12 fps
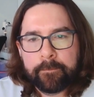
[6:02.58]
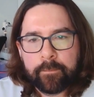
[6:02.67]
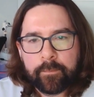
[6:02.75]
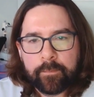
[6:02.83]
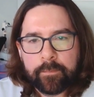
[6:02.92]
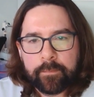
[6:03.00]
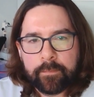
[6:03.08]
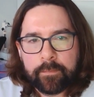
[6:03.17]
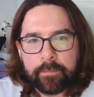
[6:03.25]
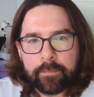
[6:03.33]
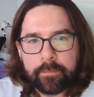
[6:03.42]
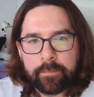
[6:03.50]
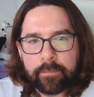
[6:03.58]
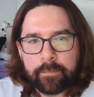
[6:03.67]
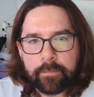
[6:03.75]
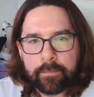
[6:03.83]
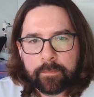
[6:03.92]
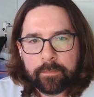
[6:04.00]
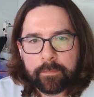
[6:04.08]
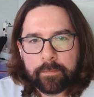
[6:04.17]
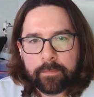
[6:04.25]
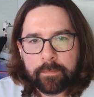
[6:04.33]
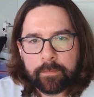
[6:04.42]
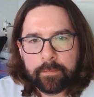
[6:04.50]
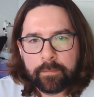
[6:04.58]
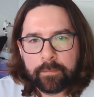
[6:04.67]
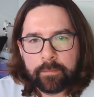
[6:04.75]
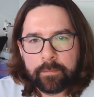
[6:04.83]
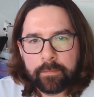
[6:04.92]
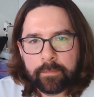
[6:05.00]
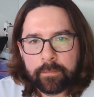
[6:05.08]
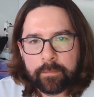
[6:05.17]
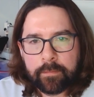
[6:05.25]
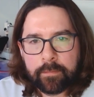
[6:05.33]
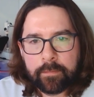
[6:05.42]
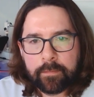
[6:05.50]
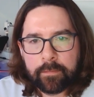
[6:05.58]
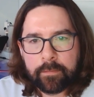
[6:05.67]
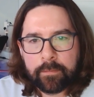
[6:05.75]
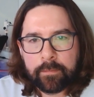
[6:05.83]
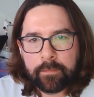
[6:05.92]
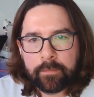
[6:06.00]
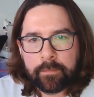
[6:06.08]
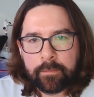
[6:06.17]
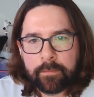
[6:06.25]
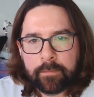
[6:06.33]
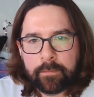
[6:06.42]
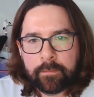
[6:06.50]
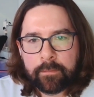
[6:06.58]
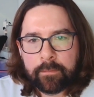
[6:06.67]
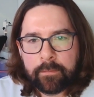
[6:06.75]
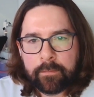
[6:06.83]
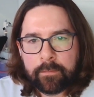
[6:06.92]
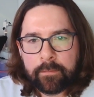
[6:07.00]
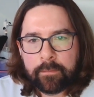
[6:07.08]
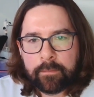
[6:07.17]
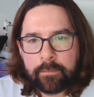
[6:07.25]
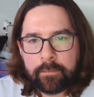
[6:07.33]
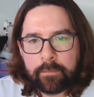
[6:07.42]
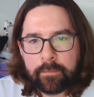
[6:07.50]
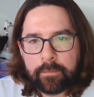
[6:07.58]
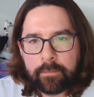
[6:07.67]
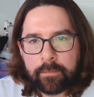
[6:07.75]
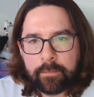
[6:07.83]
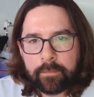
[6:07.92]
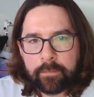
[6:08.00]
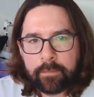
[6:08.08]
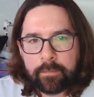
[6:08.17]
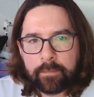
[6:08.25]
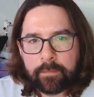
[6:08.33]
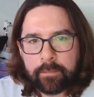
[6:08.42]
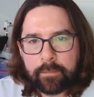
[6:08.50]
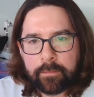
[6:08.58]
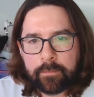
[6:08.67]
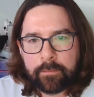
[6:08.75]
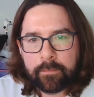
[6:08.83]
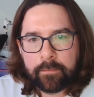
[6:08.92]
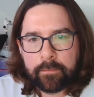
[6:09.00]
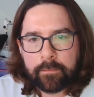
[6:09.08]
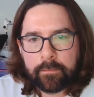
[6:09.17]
(not speaking)